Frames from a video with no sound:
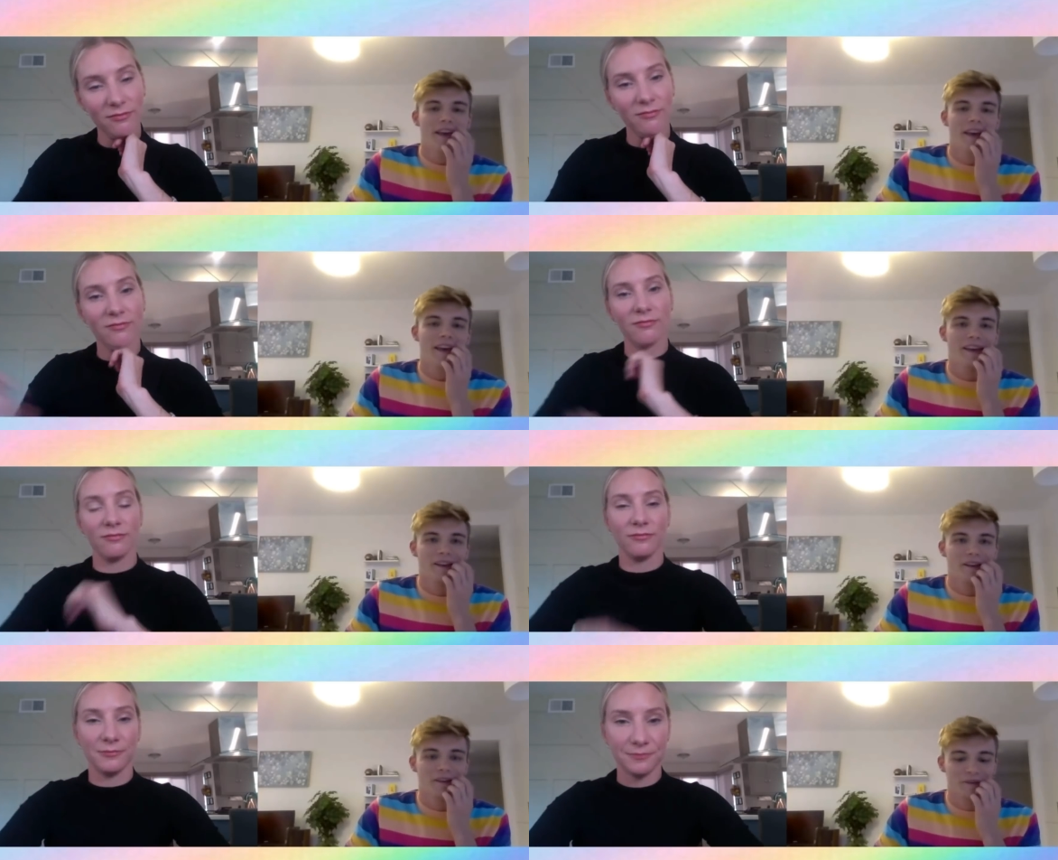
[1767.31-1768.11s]

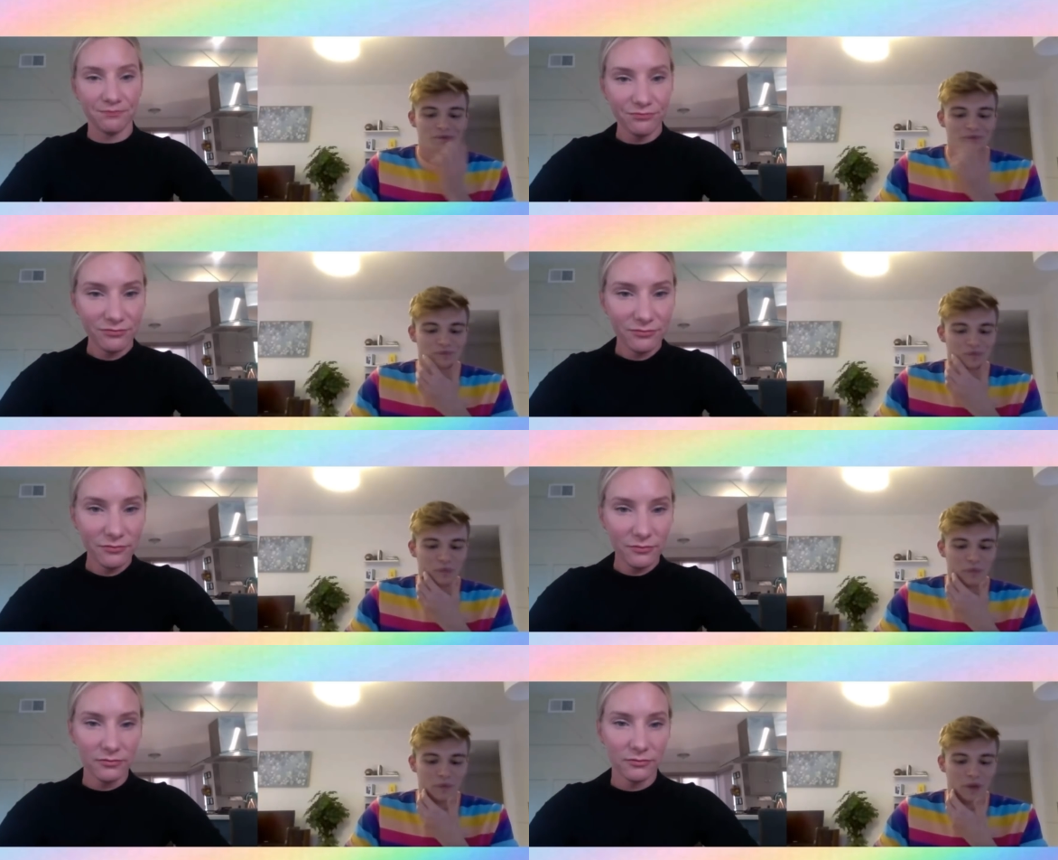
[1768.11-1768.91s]
Speaker 1: um,
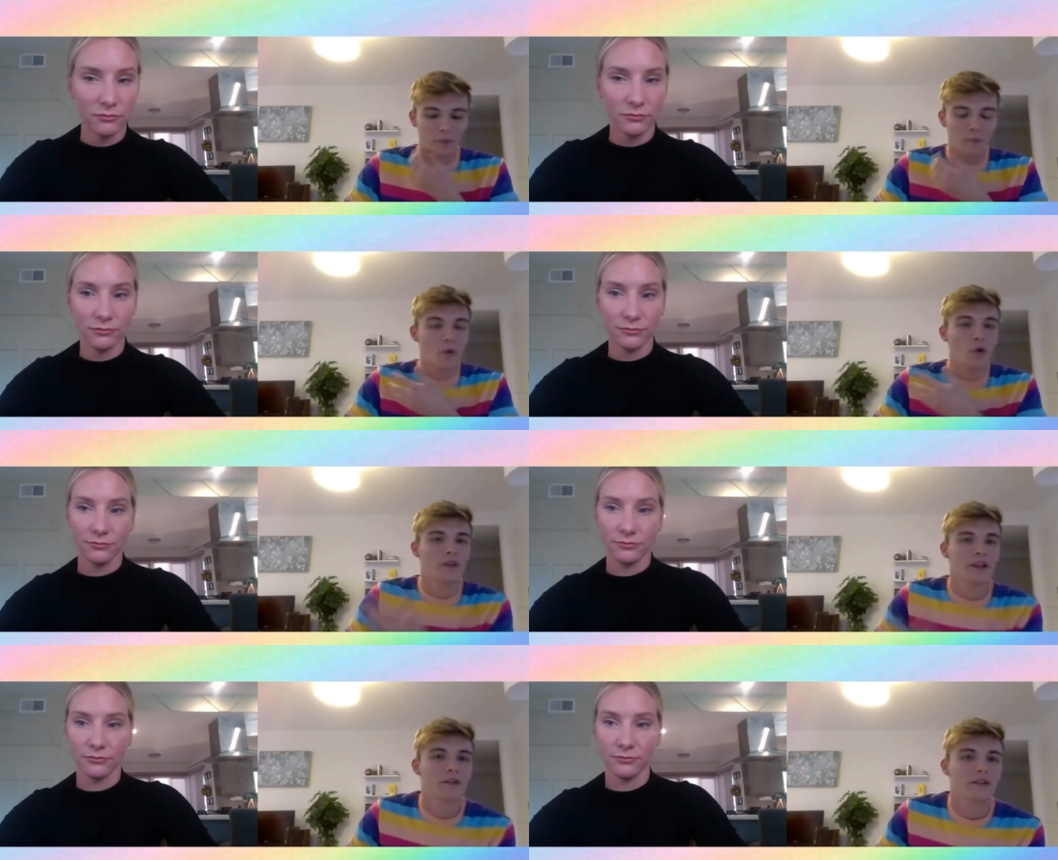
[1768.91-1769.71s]
more
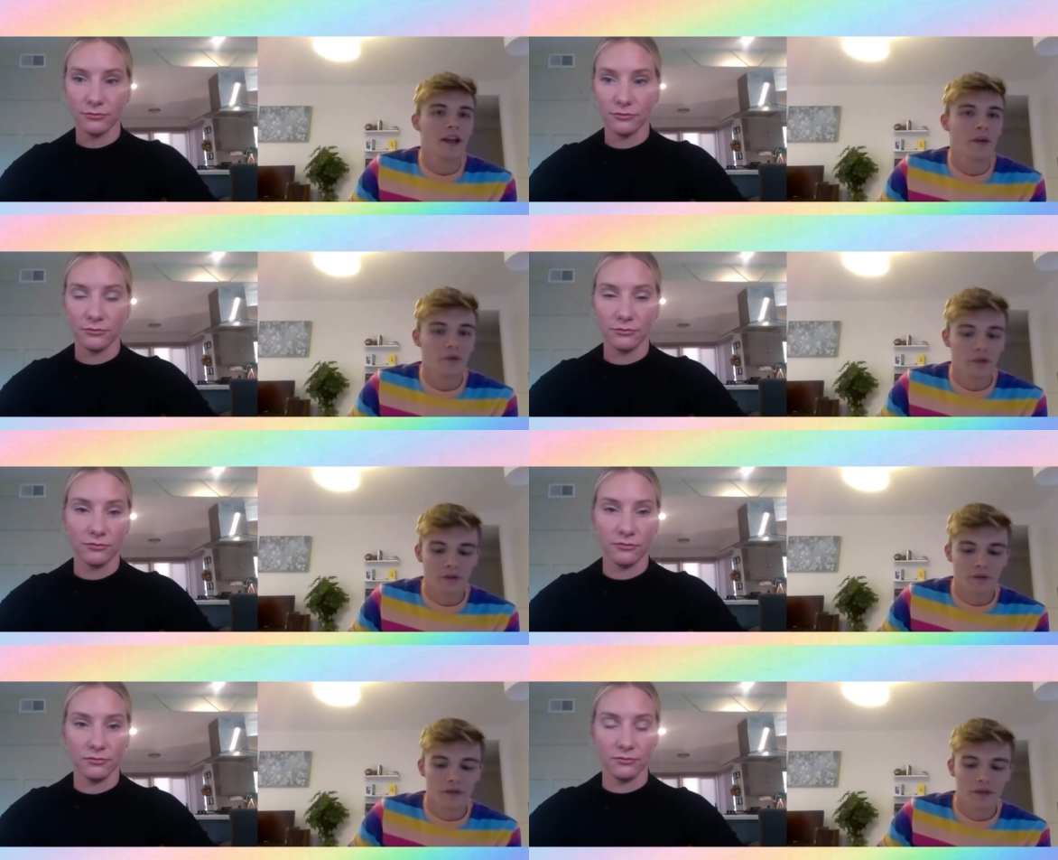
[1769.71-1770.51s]
than a thousand of
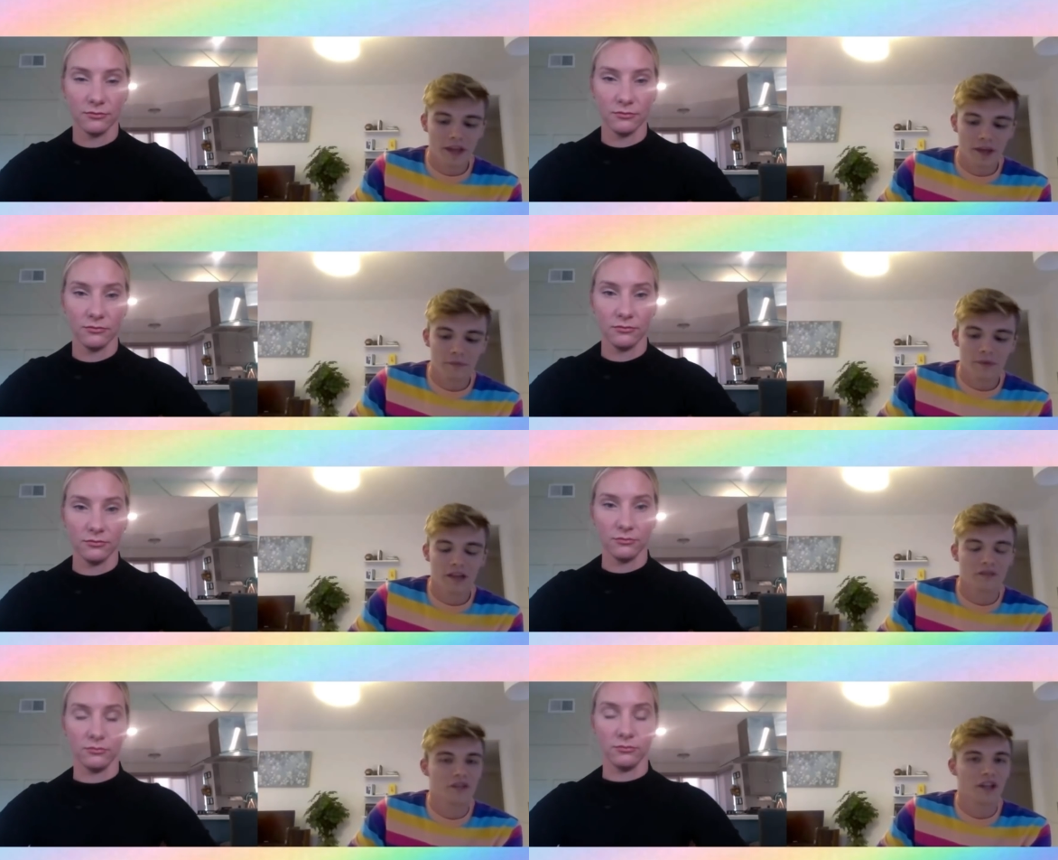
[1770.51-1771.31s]
them
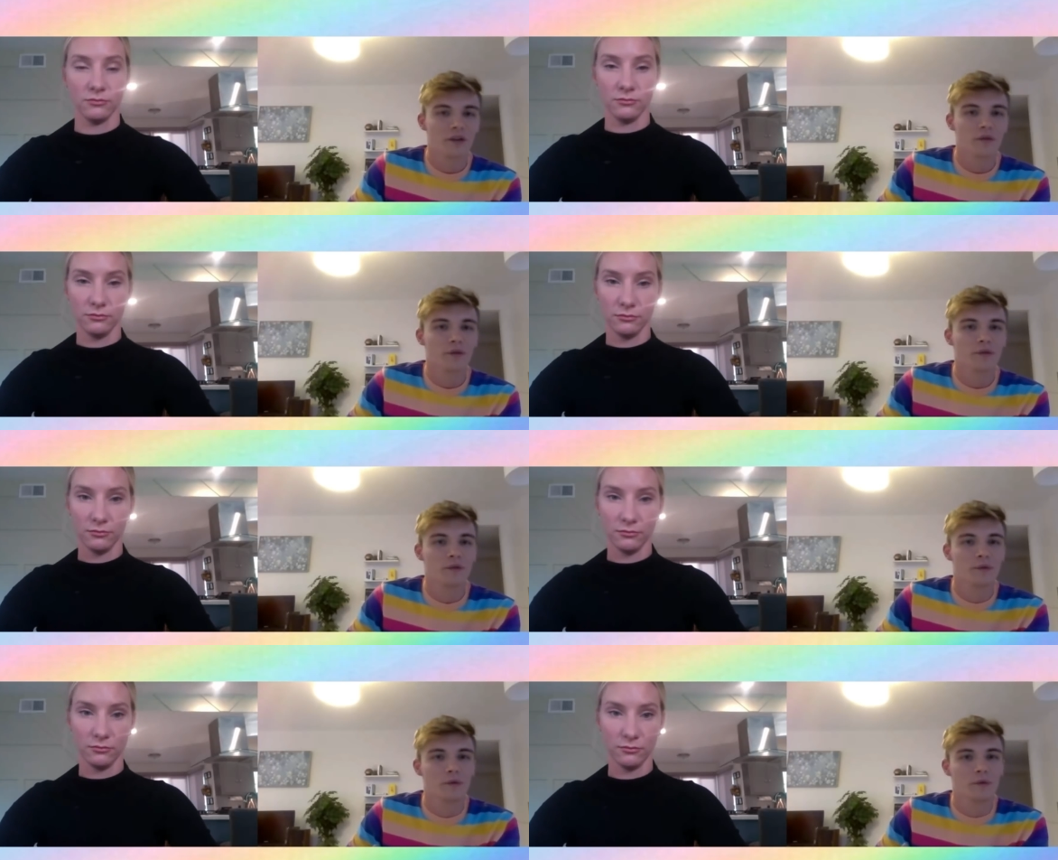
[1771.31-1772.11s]
have gathered
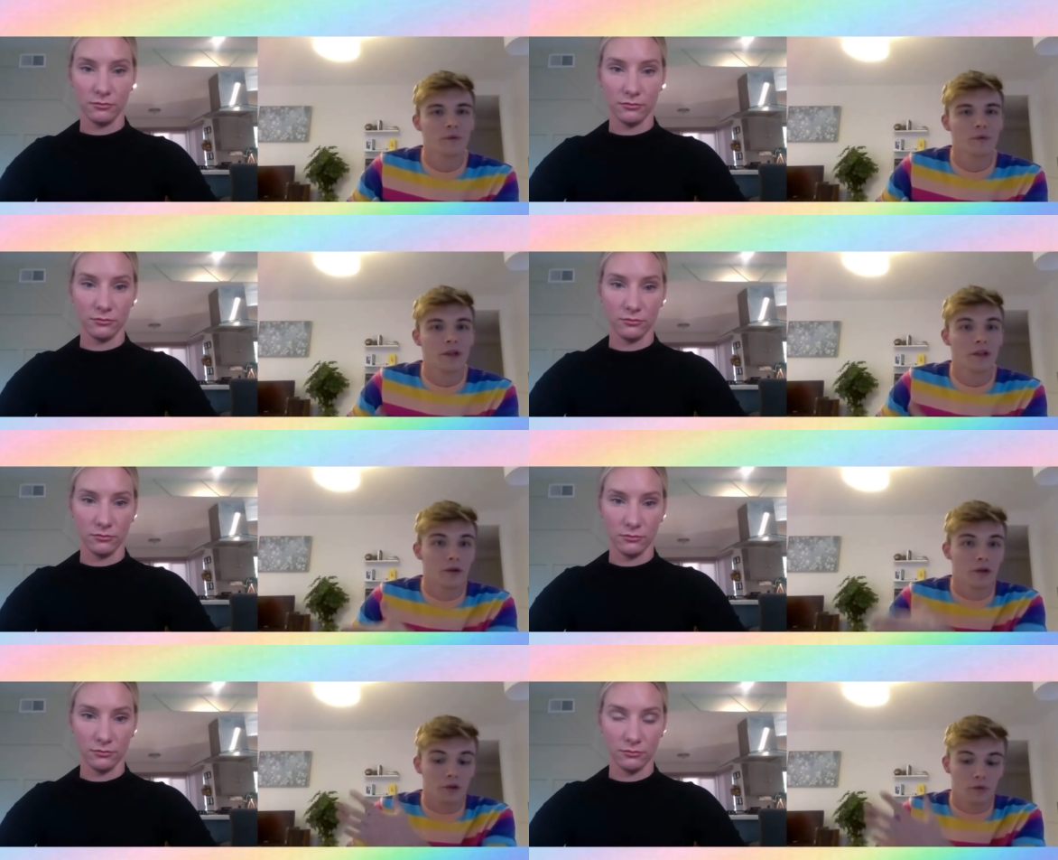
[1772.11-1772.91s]
to in a,
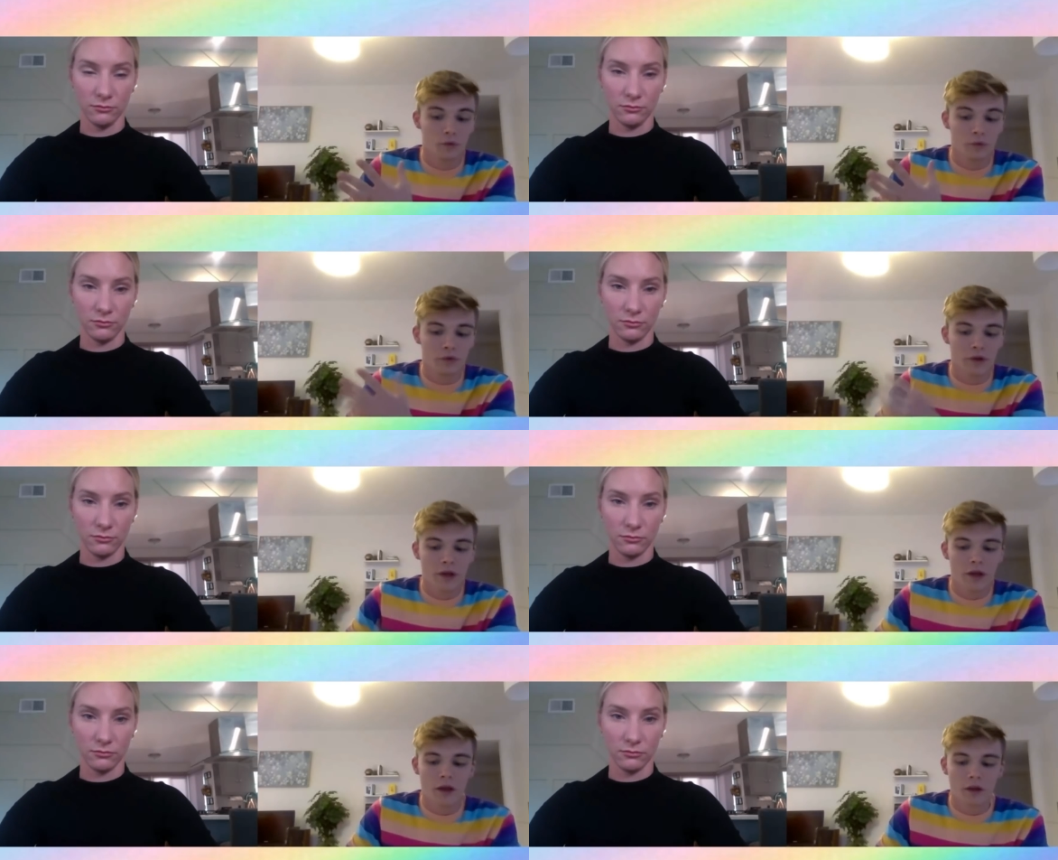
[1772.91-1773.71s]
in a group
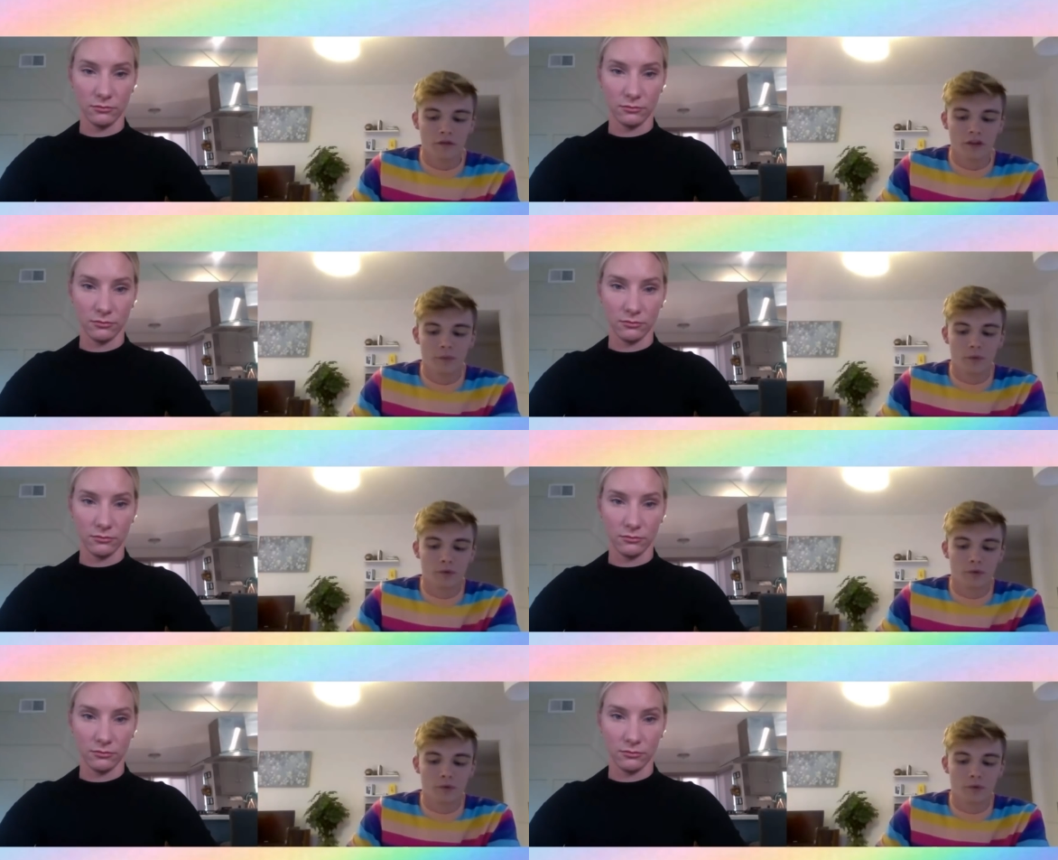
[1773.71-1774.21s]
on Facebook